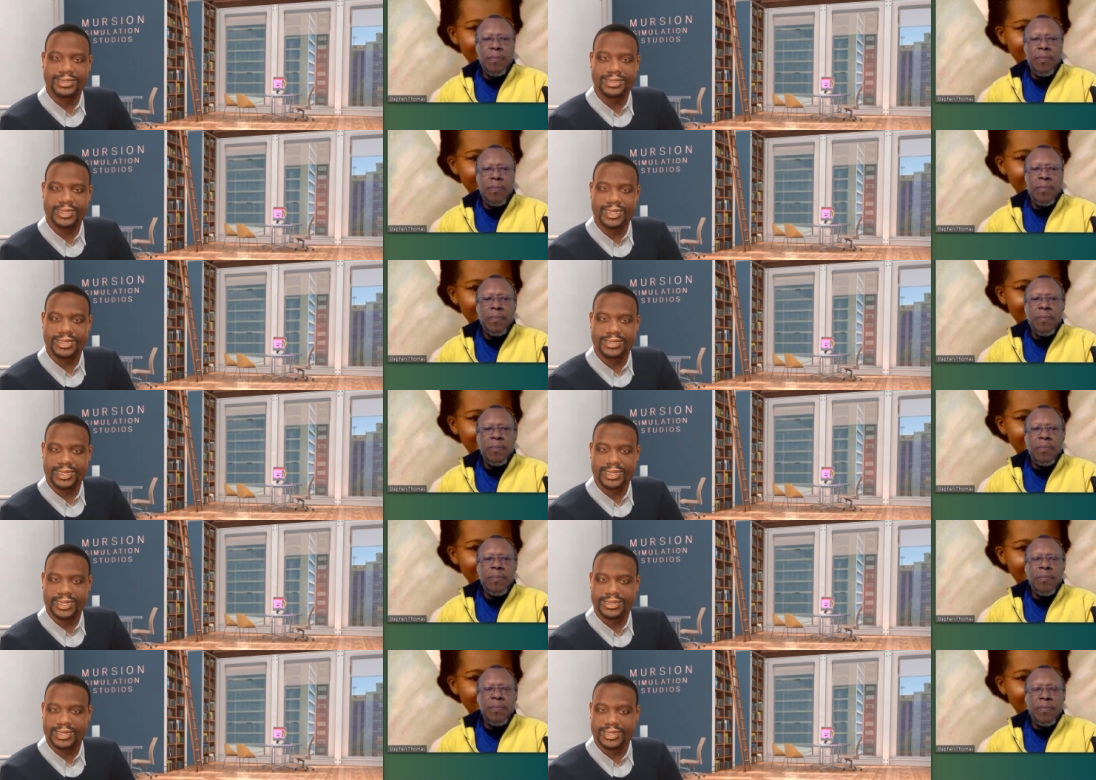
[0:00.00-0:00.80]
Speaker 1: made it
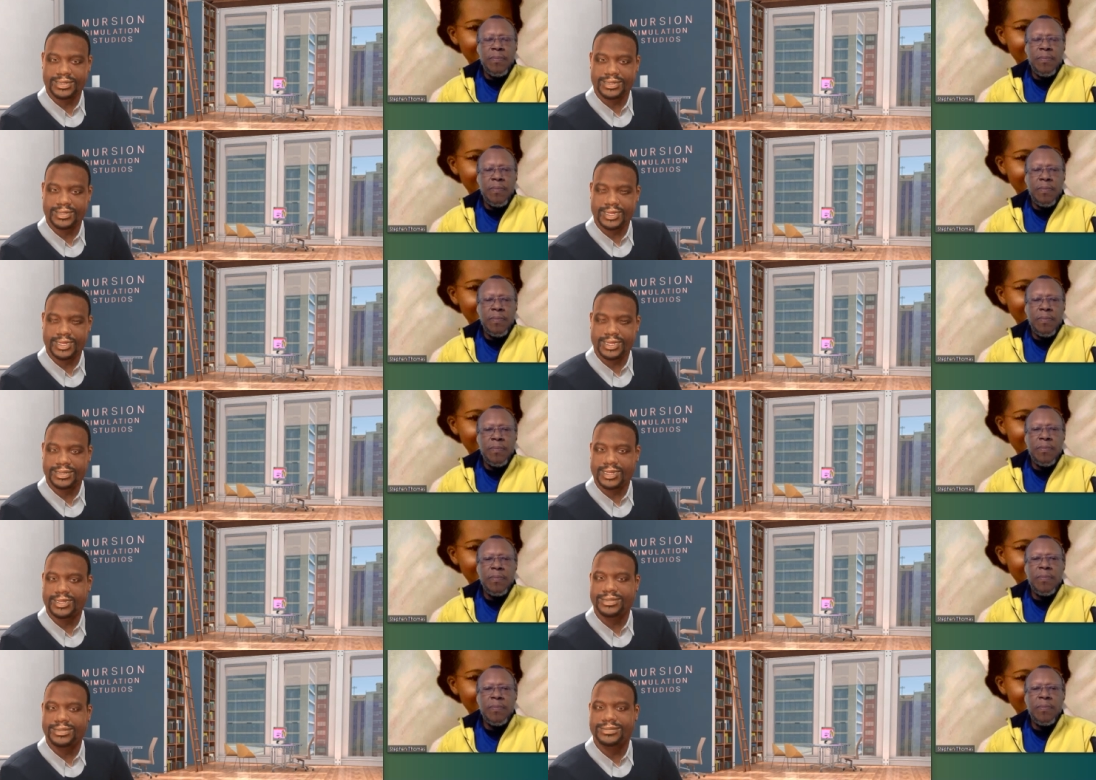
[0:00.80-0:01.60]
seem like that
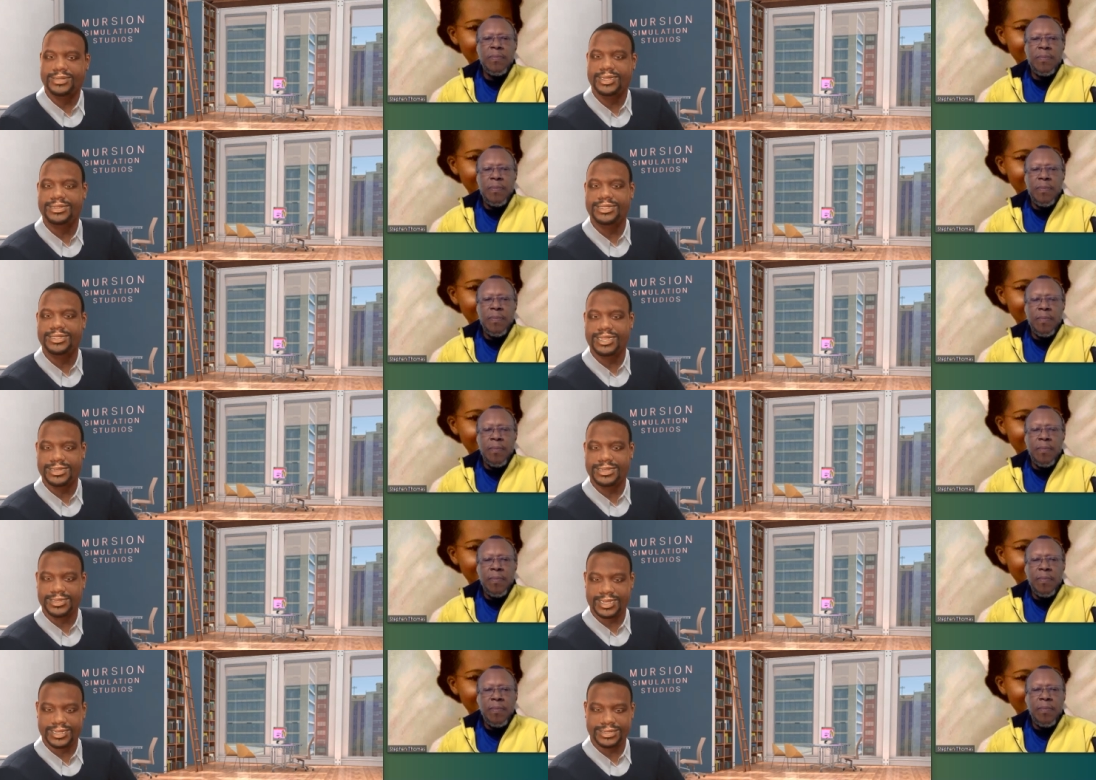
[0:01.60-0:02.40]
EPA is
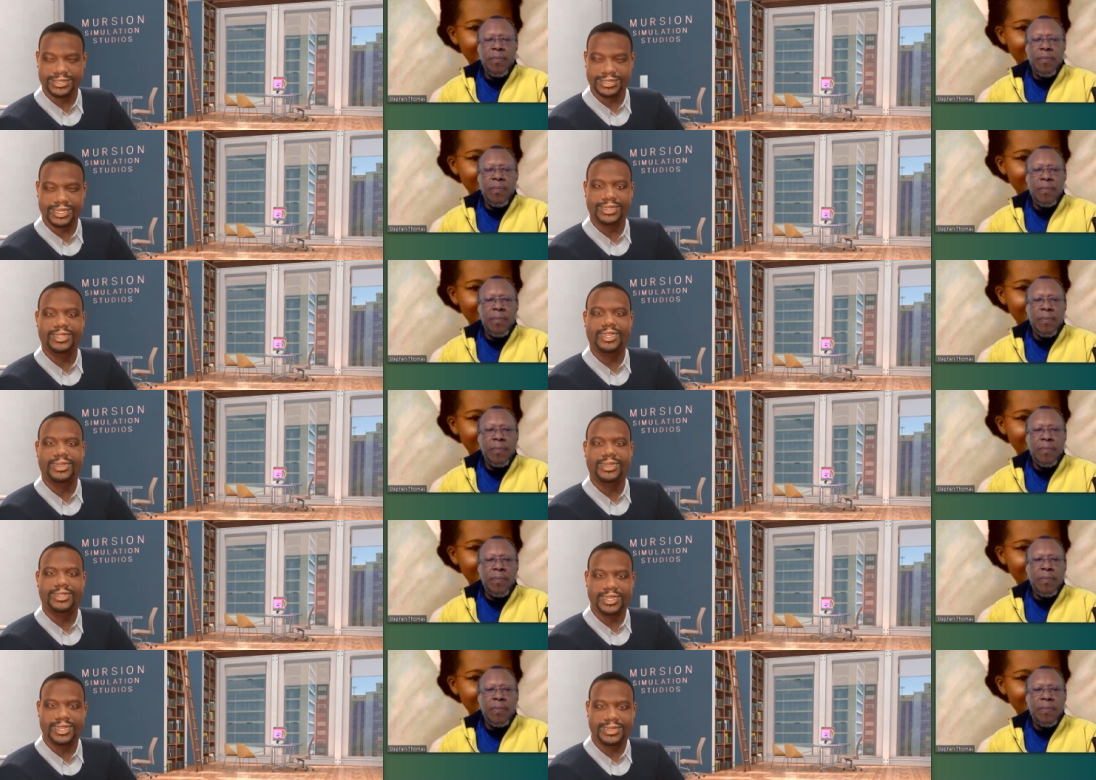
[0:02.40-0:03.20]
an extreme that
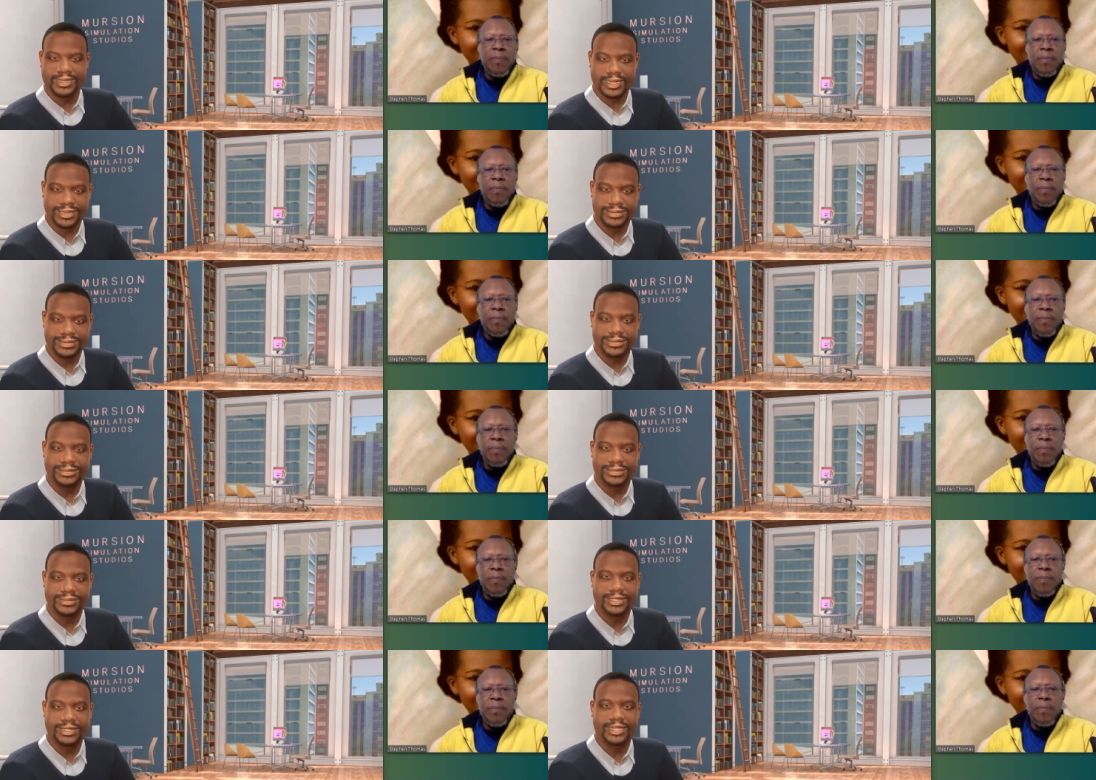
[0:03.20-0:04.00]
we don't want to go to